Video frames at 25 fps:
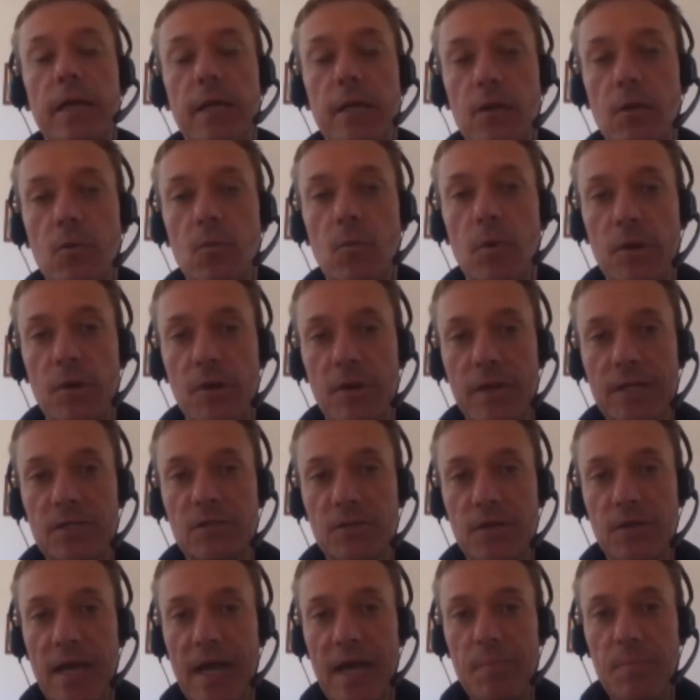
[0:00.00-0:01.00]
You know, what I need
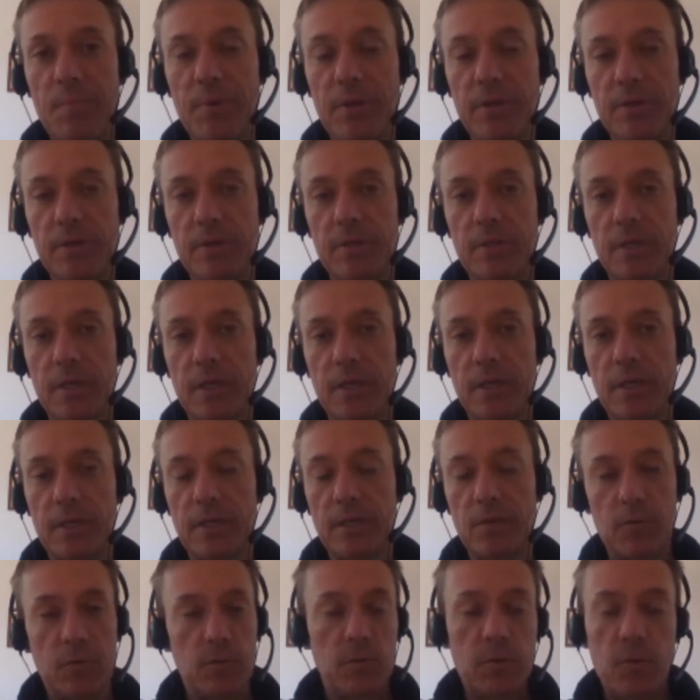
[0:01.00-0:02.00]
to happen,
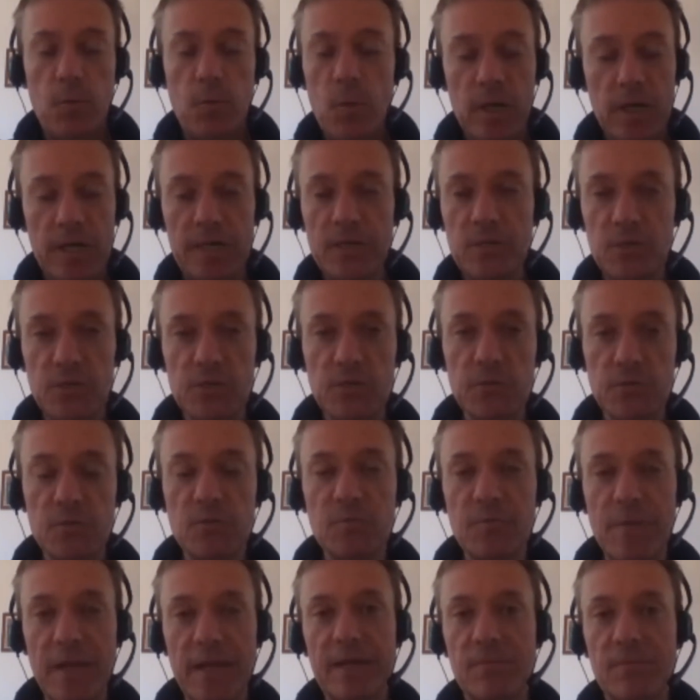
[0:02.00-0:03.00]
what I need to do
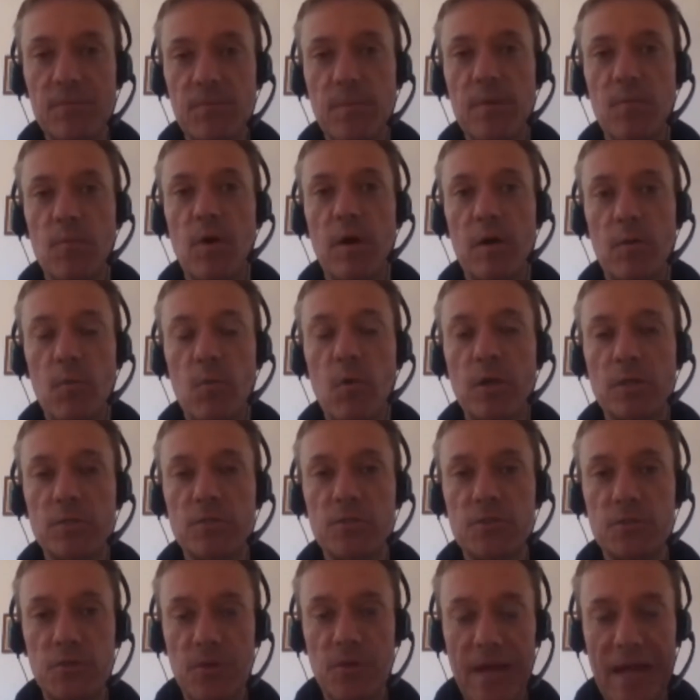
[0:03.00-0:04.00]
to make what I want
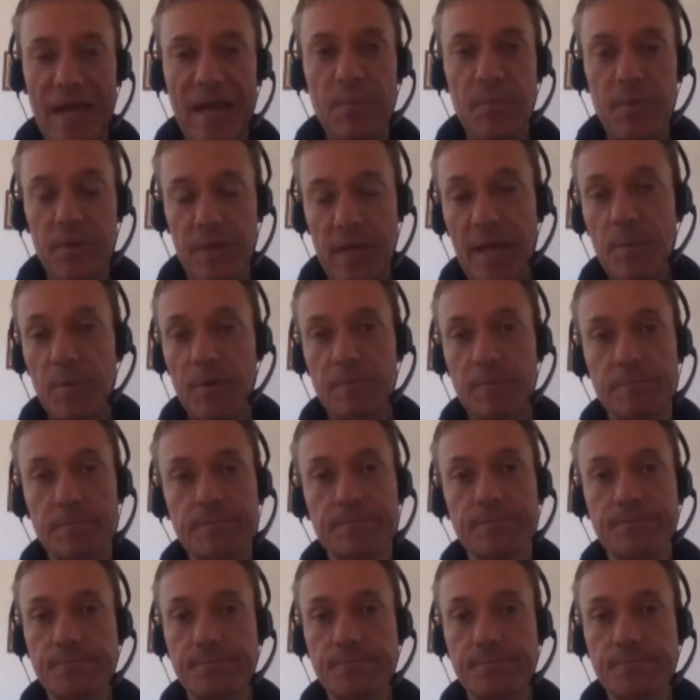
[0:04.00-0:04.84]
to happen.